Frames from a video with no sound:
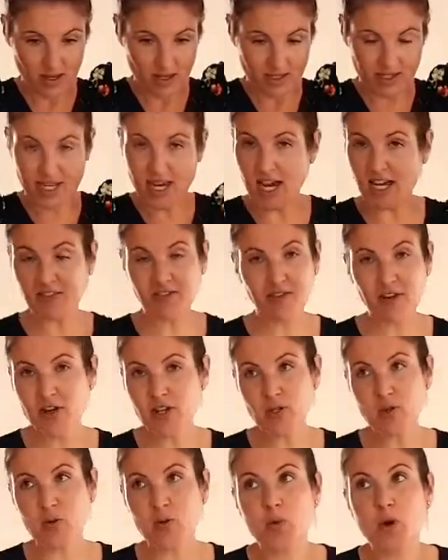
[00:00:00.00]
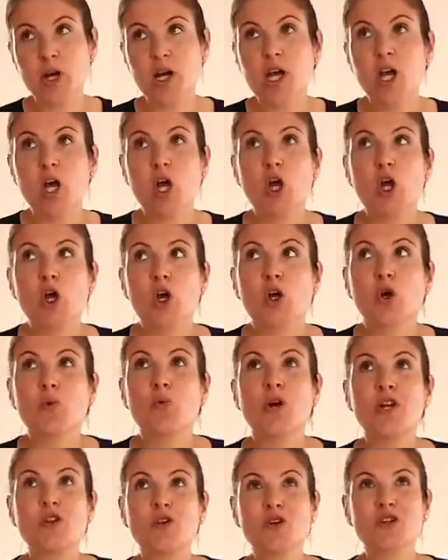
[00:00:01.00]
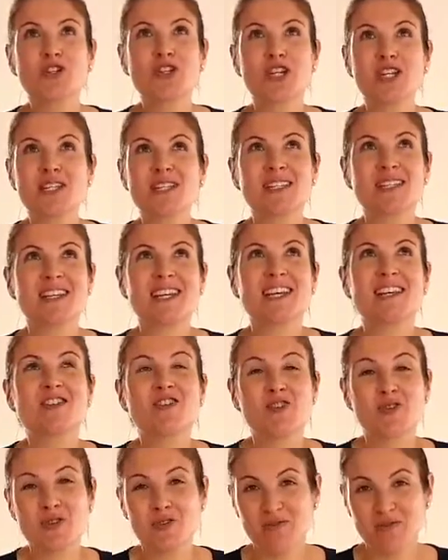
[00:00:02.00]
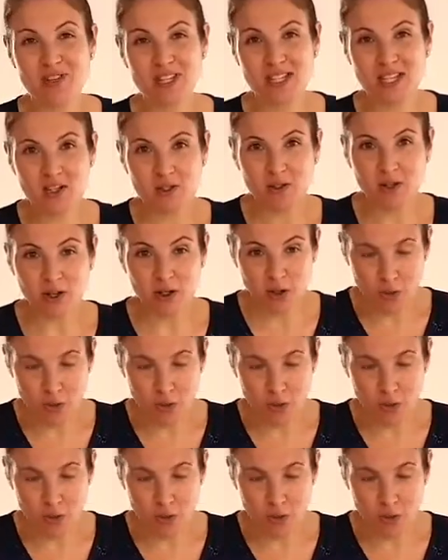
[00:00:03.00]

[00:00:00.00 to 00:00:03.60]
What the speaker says: See, at first, when you're just into the physical,